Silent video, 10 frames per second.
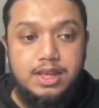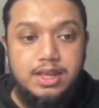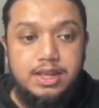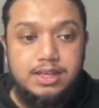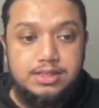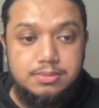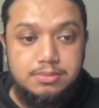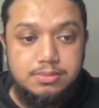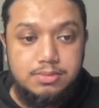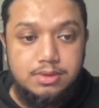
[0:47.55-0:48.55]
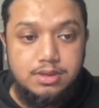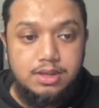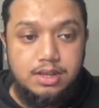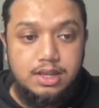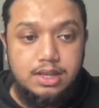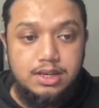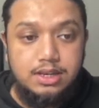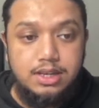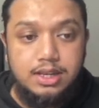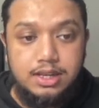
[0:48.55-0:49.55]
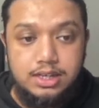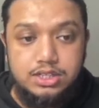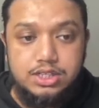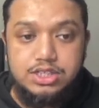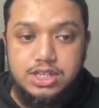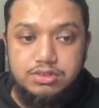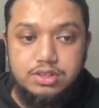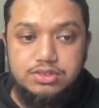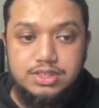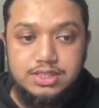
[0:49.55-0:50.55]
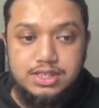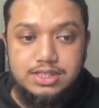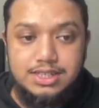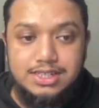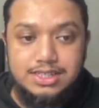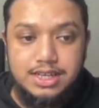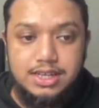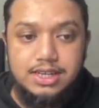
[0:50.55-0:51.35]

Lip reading: Ism in English is generally translated as a